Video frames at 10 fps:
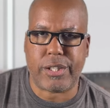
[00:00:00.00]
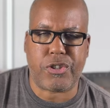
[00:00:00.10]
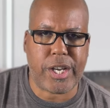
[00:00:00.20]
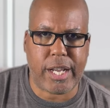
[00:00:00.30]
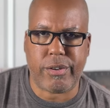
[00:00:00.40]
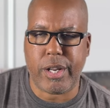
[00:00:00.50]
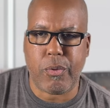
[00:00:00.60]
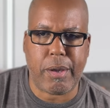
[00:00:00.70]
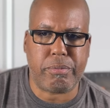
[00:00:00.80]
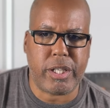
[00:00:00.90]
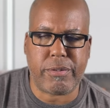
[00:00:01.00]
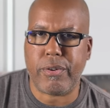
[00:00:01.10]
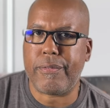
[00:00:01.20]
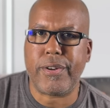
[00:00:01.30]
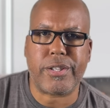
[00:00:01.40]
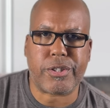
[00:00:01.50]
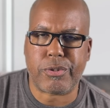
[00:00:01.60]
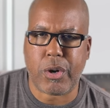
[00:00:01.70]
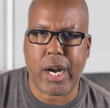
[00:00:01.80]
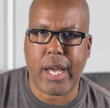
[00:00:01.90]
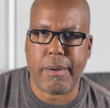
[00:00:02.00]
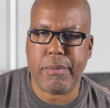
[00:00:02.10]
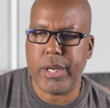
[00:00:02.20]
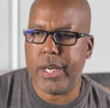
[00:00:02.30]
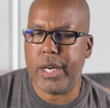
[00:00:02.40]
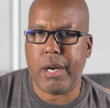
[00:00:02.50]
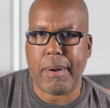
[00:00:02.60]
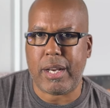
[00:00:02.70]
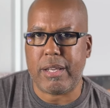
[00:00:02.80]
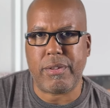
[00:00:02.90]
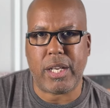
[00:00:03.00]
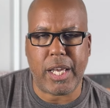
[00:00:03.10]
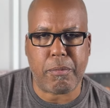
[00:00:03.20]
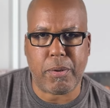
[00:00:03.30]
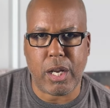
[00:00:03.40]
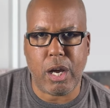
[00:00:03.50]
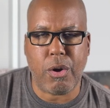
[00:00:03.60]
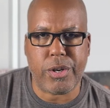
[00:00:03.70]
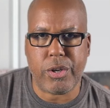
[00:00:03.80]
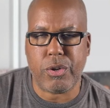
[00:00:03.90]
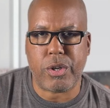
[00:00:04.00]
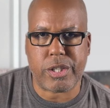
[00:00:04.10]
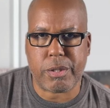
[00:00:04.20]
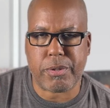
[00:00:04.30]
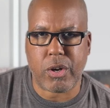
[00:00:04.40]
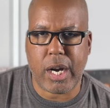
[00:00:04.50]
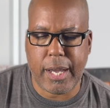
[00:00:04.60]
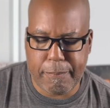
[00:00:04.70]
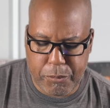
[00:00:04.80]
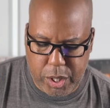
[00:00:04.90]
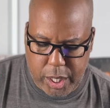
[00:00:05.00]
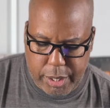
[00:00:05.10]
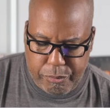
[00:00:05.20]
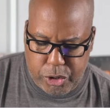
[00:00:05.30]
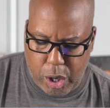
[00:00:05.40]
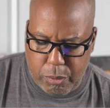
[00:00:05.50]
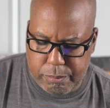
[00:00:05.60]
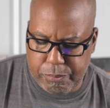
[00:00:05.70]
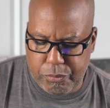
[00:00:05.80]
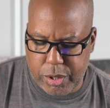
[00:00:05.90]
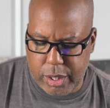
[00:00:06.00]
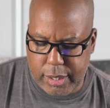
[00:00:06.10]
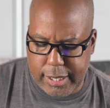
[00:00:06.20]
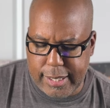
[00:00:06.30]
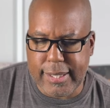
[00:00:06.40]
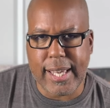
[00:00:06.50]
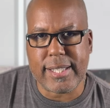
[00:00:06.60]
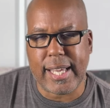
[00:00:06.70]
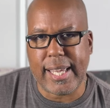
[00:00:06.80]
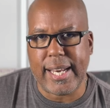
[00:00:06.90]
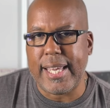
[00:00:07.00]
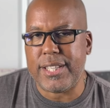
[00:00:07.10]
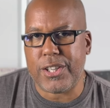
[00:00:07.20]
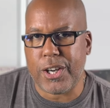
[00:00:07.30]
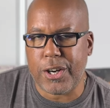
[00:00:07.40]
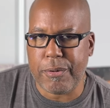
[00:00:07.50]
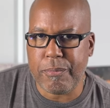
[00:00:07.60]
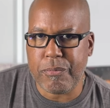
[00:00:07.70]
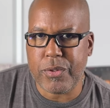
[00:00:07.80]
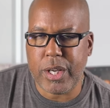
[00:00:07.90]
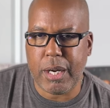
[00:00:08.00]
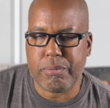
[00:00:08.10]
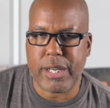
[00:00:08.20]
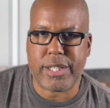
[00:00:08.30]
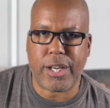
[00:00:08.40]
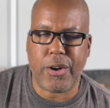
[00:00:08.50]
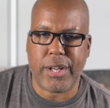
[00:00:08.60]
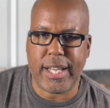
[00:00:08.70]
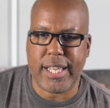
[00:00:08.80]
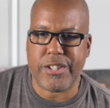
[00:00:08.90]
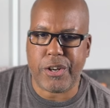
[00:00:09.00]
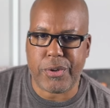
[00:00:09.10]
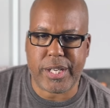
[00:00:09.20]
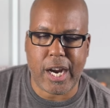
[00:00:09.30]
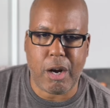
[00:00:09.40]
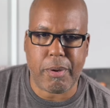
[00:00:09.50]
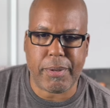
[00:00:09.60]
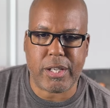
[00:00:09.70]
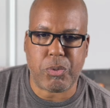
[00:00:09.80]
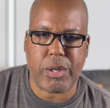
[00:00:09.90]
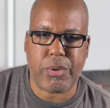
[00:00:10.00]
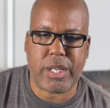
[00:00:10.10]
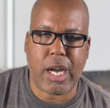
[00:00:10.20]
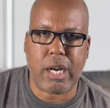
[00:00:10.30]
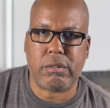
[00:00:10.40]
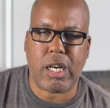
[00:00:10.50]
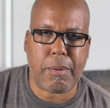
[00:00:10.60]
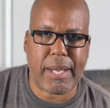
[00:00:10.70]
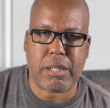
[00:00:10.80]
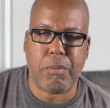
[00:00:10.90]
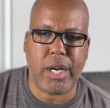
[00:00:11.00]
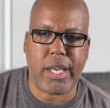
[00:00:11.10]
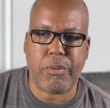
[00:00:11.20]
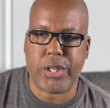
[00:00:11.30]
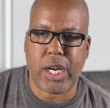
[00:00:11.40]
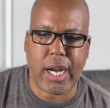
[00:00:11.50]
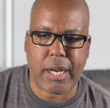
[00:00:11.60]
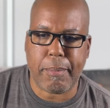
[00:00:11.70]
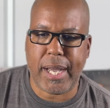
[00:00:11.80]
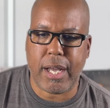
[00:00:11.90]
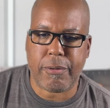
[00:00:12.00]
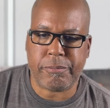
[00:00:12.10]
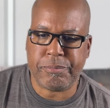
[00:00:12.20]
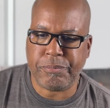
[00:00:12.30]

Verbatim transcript: this channel anyway, please feel free to subscribe. I'll leave the link below, and you can subscribe. So 10 things that get easier, places to go to get easier in retirement, because we talk a lot about the money. We talk about,